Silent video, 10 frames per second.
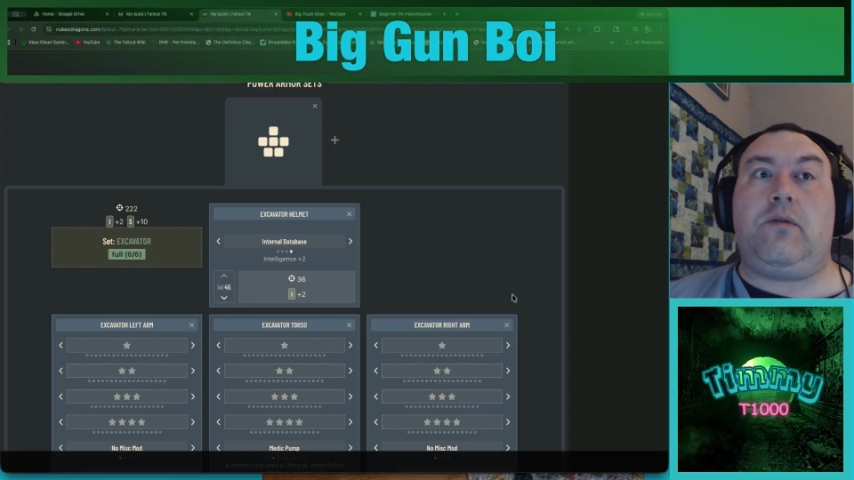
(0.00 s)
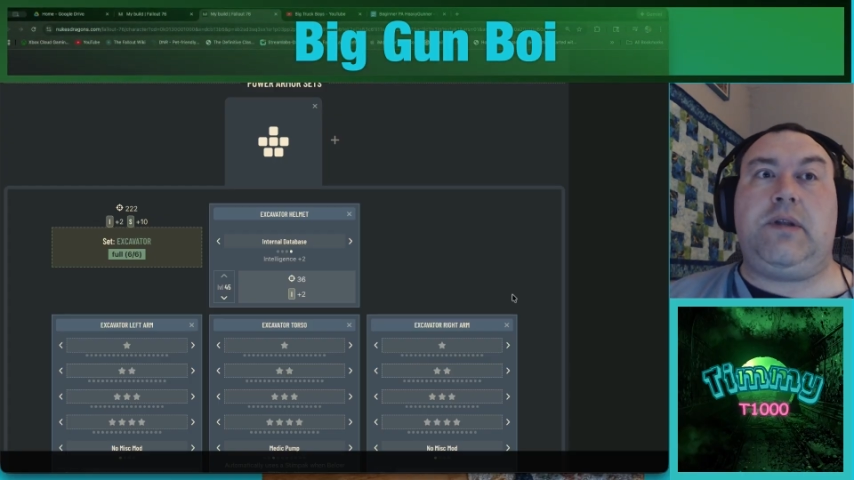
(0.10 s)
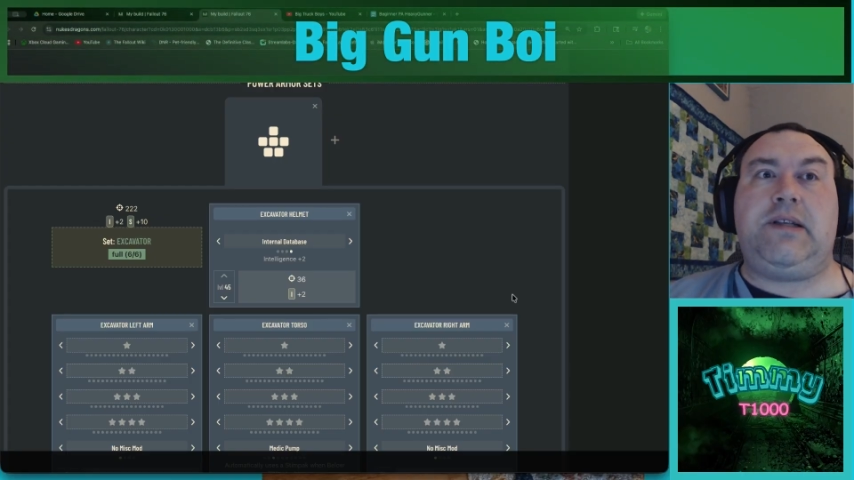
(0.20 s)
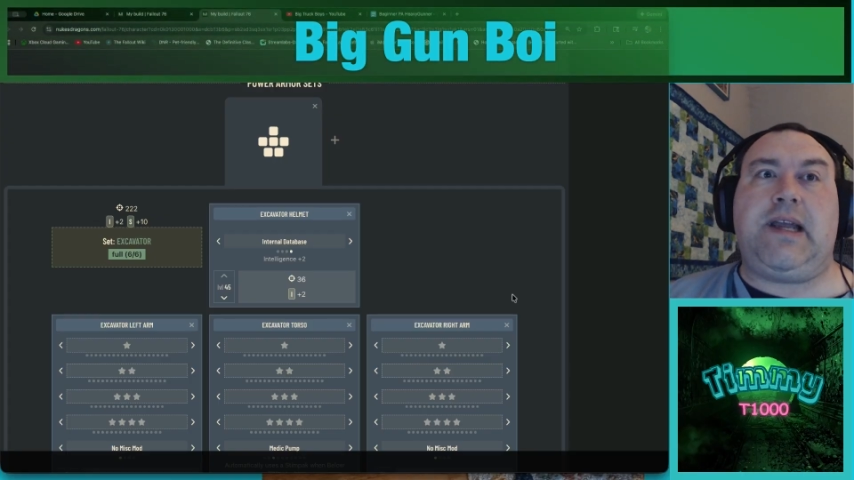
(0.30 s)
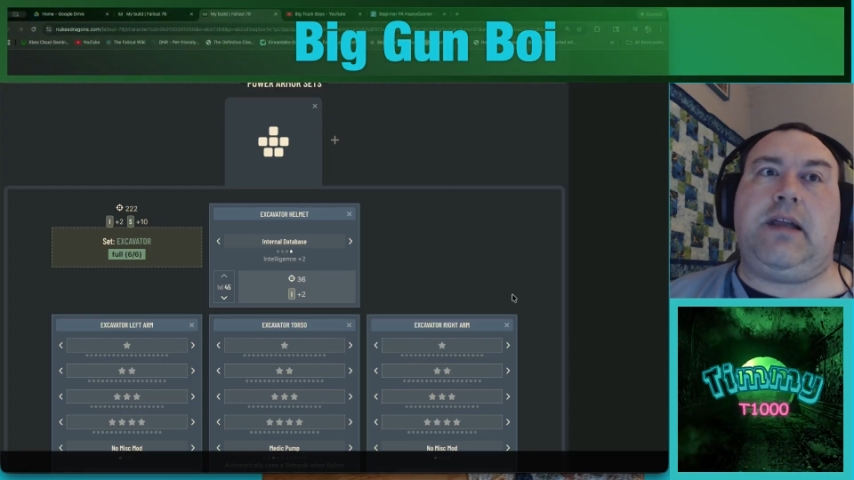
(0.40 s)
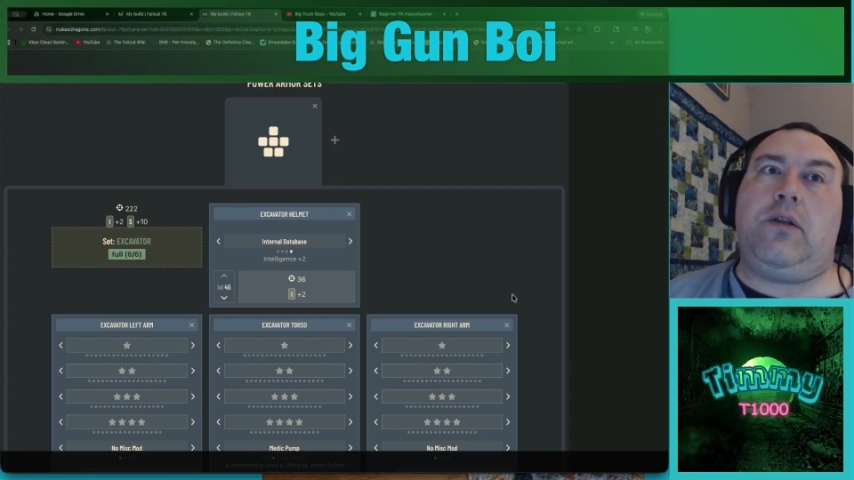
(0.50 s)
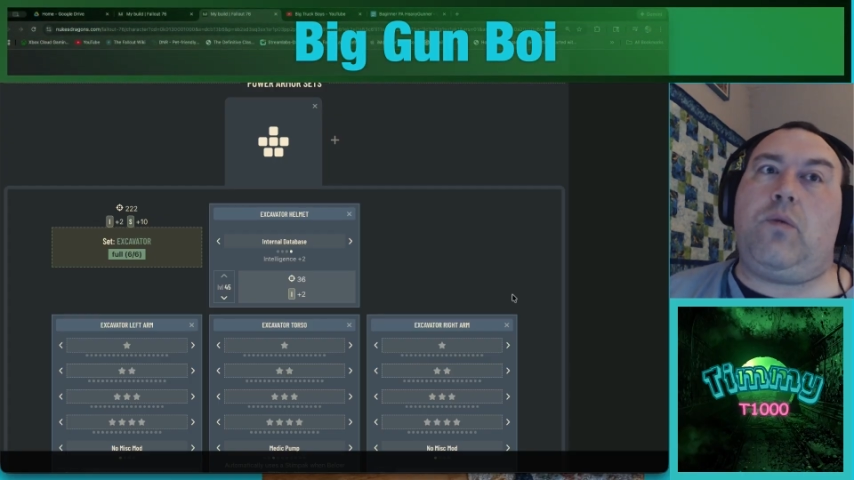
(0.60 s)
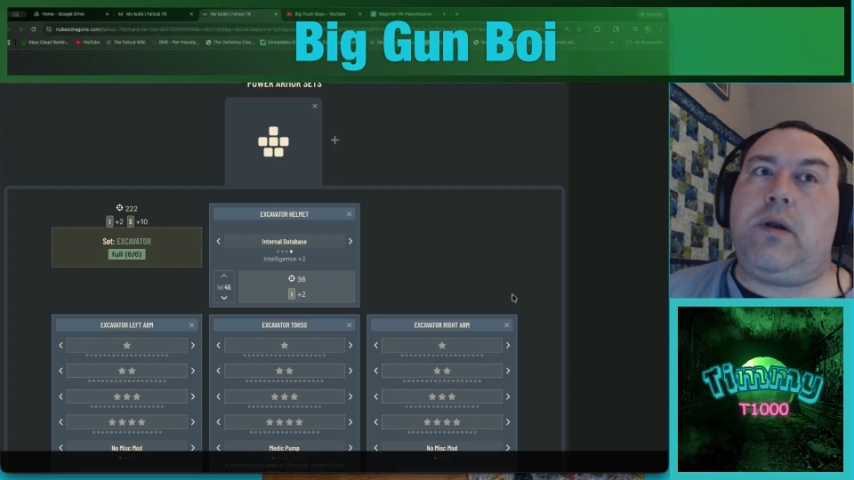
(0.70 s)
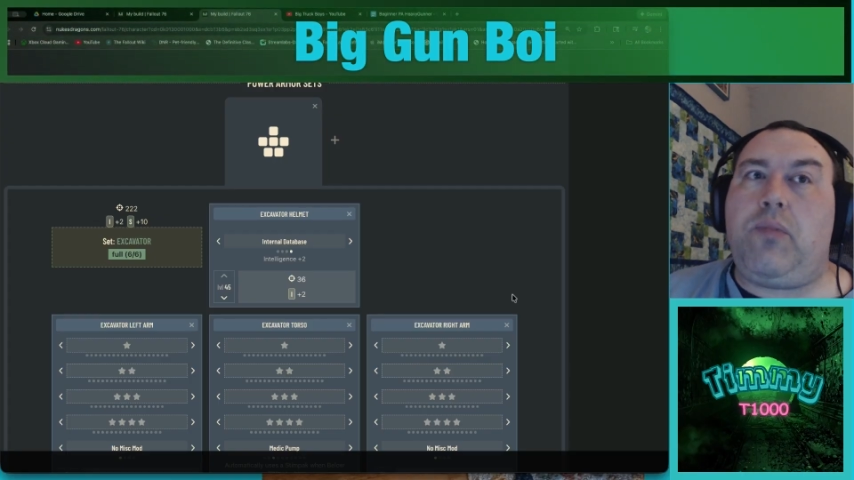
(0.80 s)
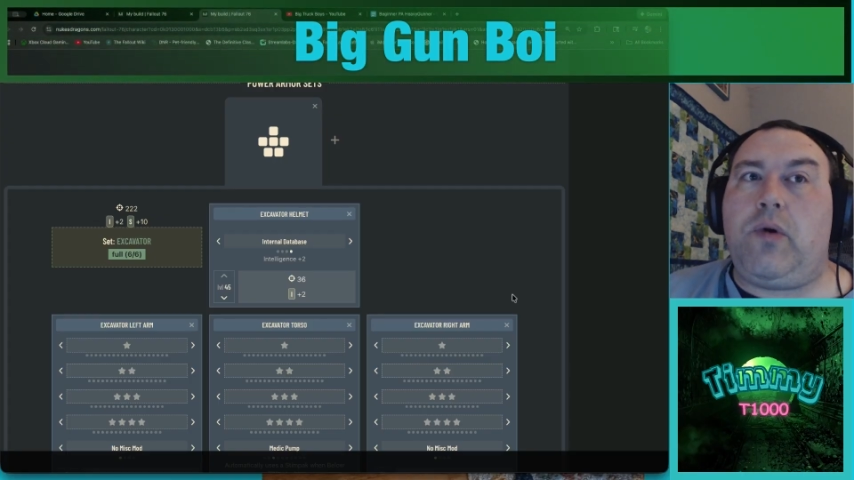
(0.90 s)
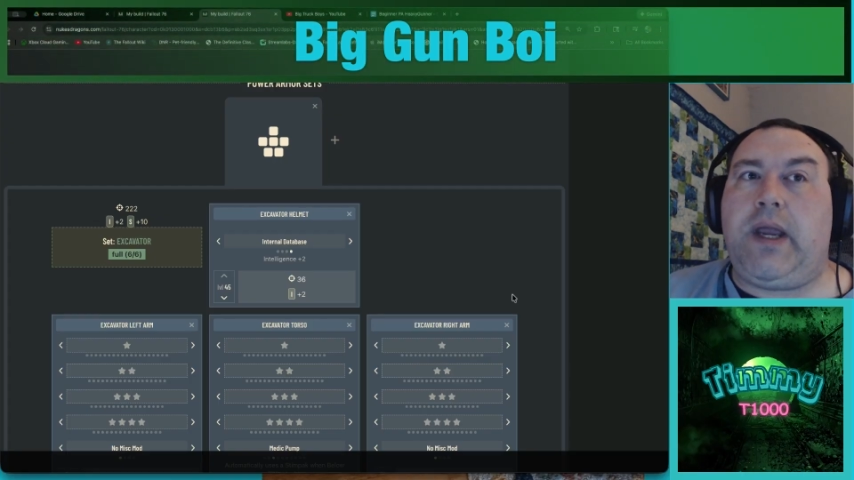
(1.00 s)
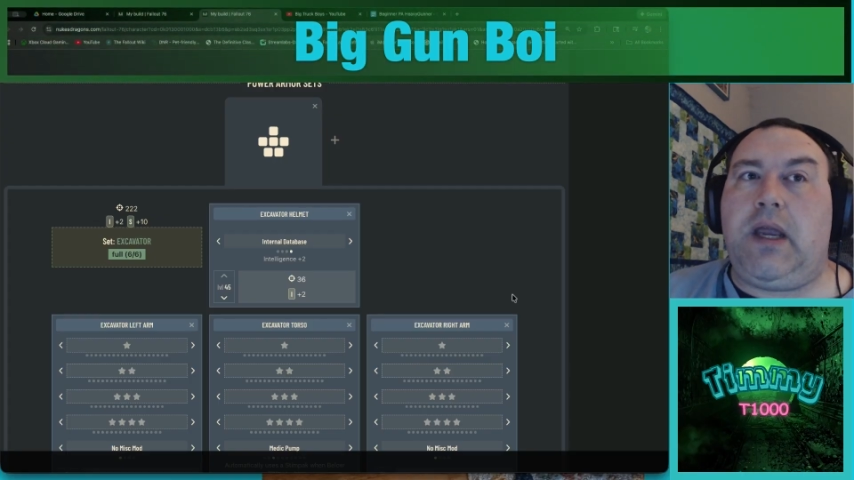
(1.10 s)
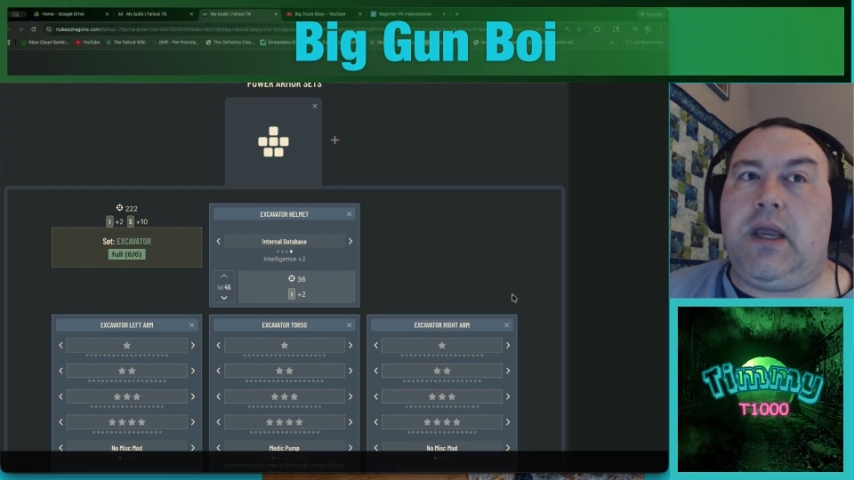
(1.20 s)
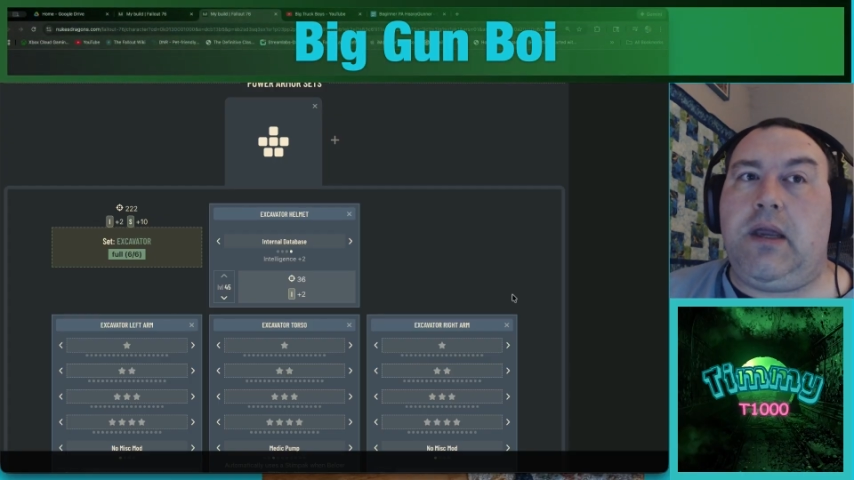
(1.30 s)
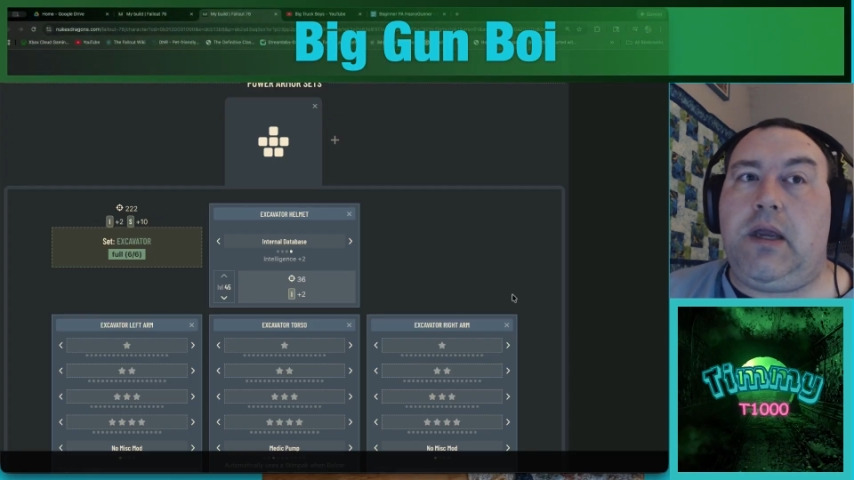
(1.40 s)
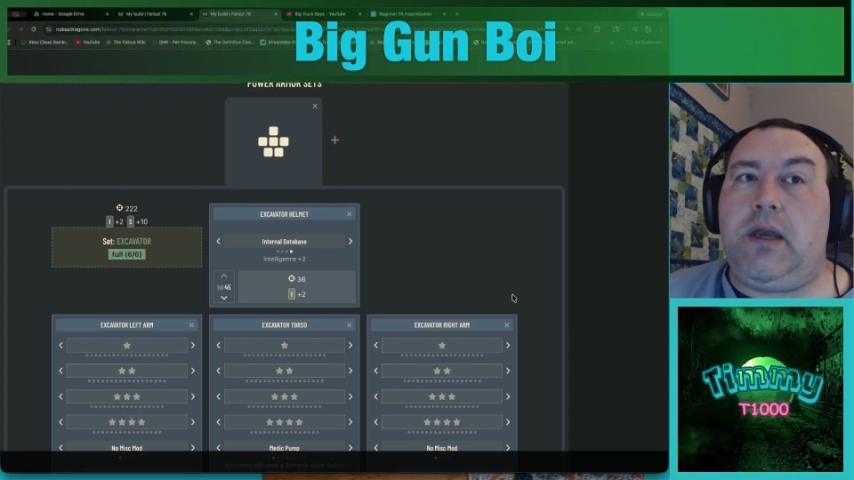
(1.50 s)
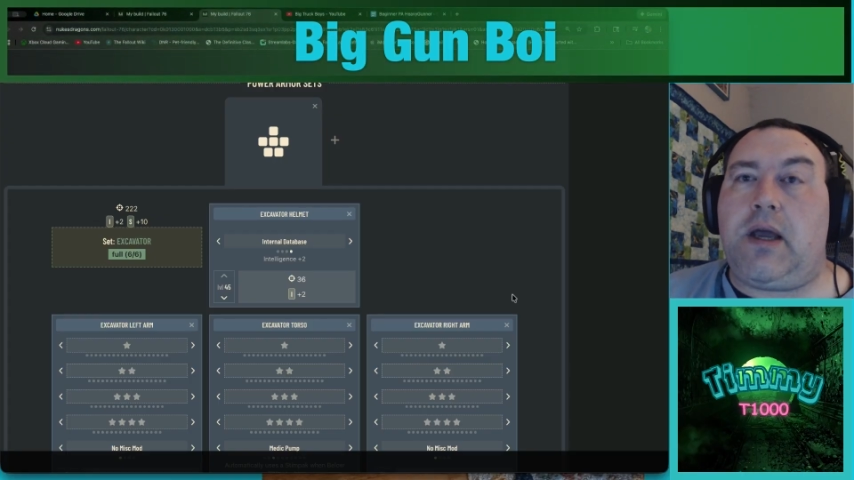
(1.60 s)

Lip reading: only taking the 1 point in